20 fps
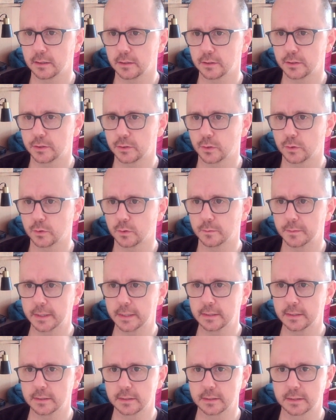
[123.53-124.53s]

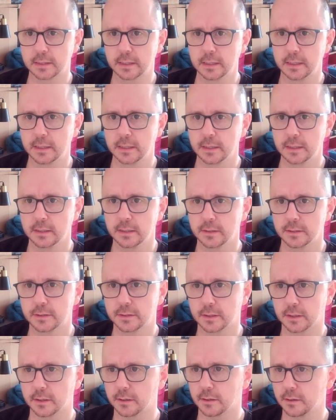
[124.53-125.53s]
torments.
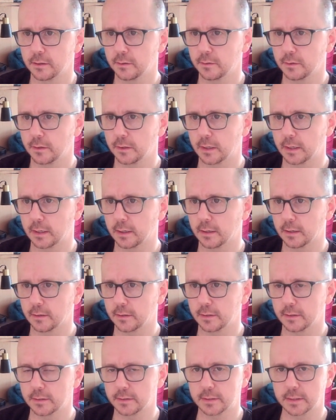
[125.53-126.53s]
So
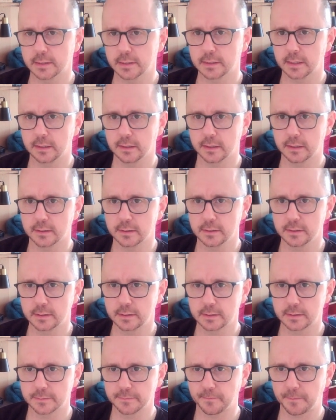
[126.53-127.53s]
16
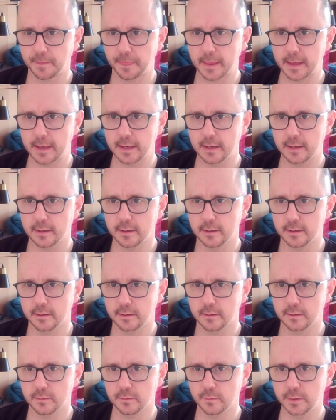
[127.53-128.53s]
letters,
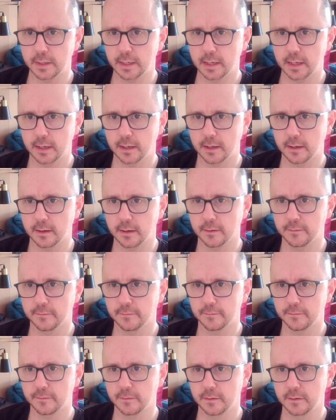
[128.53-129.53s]
and we have
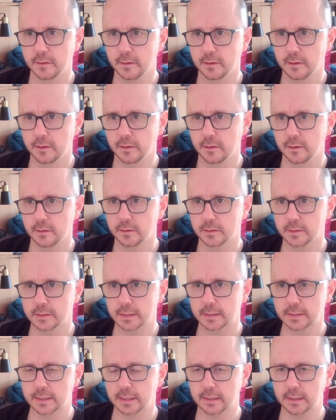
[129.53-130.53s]

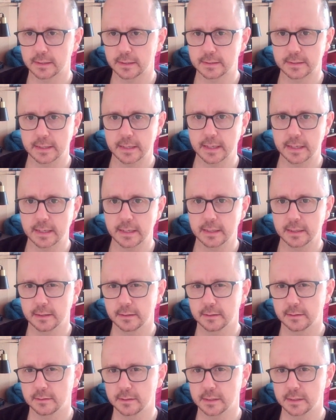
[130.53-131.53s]
16 letters there.
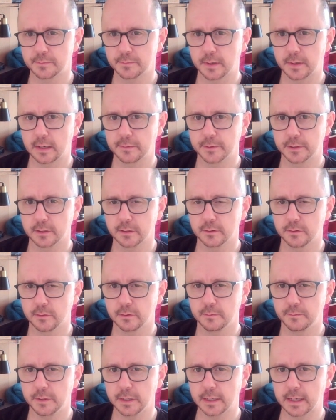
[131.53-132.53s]
Disbarment
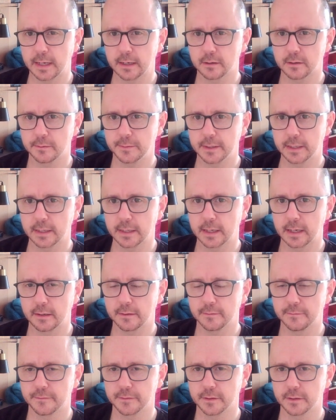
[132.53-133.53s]
could be an anagram indicator
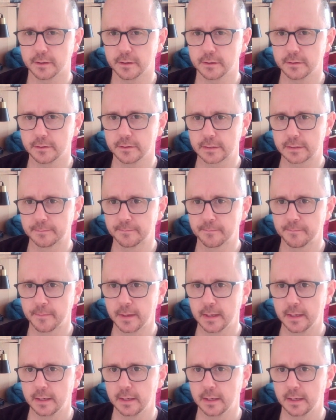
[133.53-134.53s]
for those.
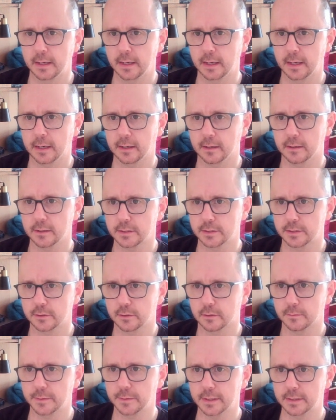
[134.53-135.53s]
Hellish
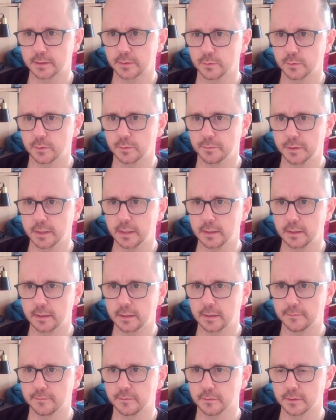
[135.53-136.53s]
torments would be
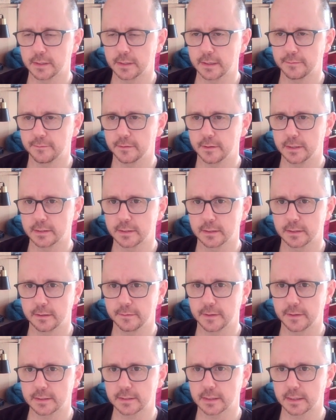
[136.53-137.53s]
therefore the definition if
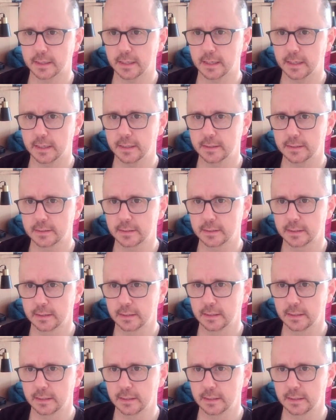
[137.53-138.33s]
that's the case.